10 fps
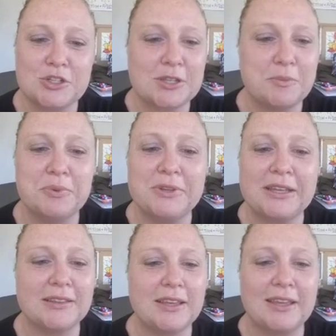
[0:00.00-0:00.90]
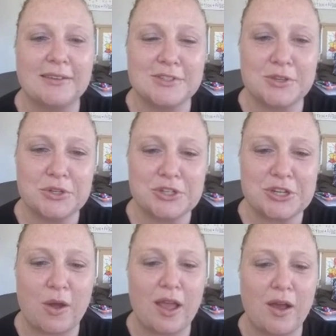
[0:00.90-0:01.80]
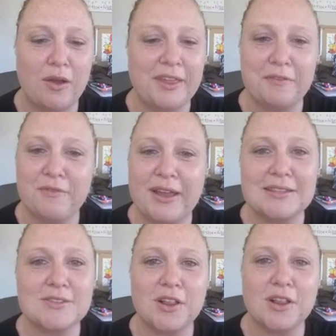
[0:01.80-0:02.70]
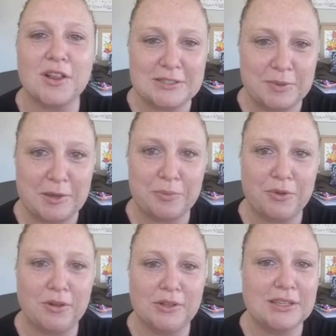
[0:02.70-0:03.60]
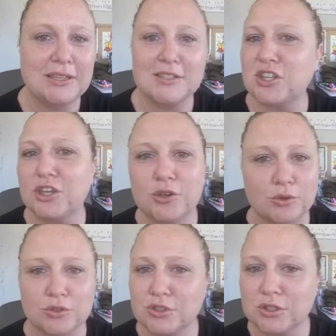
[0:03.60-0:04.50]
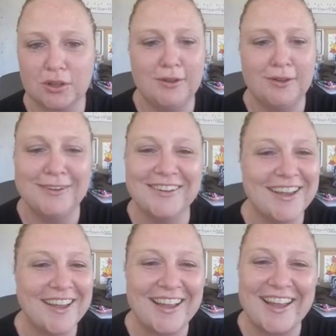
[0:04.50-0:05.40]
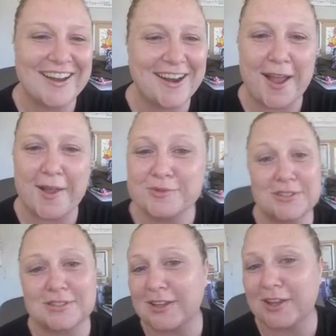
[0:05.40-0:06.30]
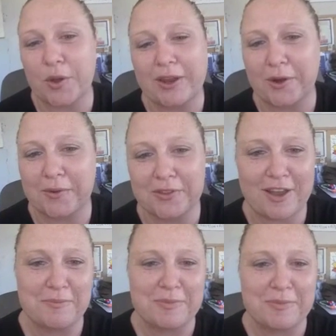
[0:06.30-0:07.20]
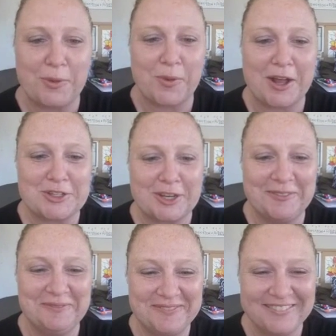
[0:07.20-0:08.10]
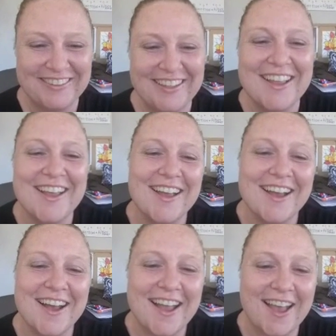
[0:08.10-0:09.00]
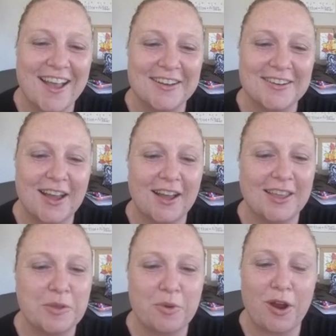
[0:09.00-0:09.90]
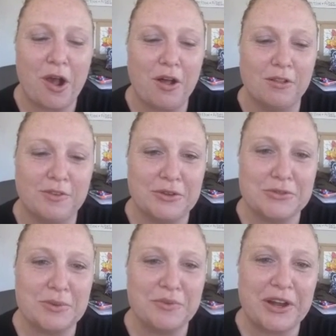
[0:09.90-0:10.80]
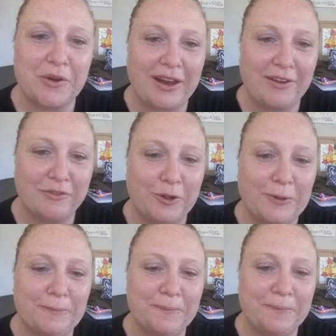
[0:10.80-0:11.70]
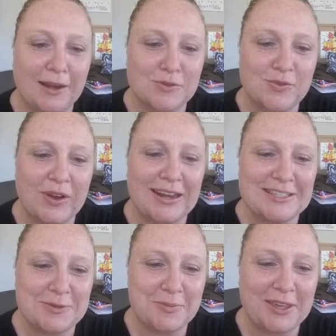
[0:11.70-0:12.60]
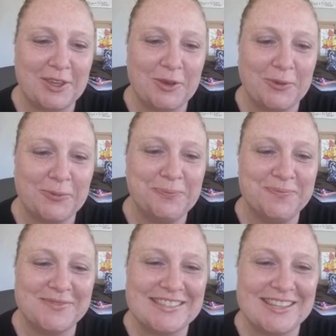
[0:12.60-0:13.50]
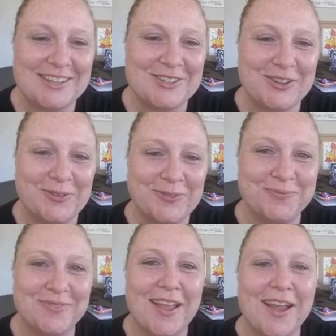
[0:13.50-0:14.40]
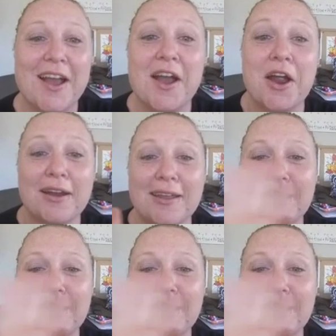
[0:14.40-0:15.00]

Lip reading: just completely gives you a shout out and then invites all of his people, and he's huge. And I'm just, you know, here with 5 people watching. And he brought all of you, so I'm very grateful, and it was very nice to meet you. See you too. All